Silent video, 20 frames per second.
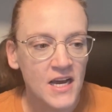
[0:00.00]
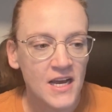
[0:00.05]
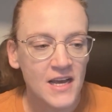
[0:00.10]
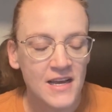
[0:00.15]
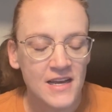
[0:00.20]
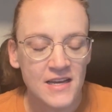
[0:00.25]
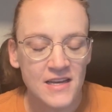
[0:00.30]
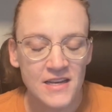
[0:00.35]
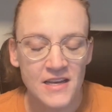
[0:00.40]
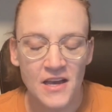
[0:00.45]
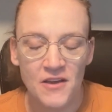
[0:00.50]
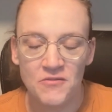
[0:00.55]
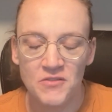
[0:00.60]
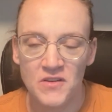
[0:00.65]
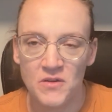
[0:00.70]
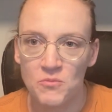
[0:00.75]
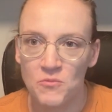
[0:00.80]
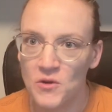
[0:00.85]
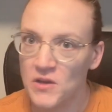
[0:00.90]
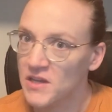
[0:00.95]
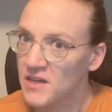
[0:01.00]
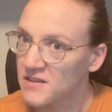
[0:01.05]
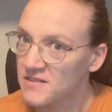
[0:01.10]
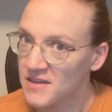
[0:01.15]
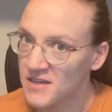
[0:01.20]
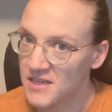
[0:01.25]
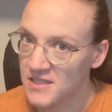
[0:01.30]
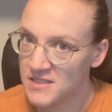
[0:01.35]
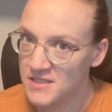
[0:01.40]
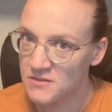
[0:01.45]
I have some really
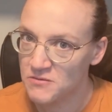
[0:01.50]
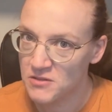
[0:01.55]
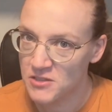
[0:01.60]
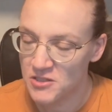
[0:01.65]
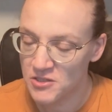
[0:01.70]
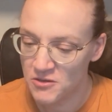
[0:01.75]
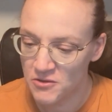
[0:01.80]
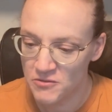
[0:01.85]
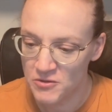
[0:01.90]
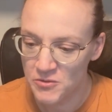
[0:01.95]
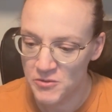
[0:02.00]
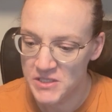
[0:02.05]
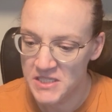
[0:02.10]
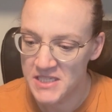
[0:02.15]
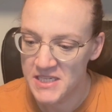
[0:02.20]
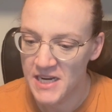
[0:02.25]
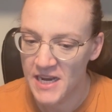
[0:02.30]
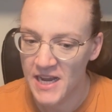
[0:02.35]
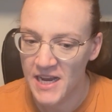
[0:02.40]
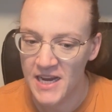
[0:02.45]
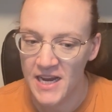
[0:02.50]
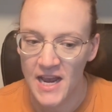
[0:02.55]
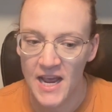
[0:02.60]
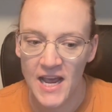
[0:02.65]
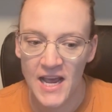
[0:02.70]
exciting stuff to show everyone today.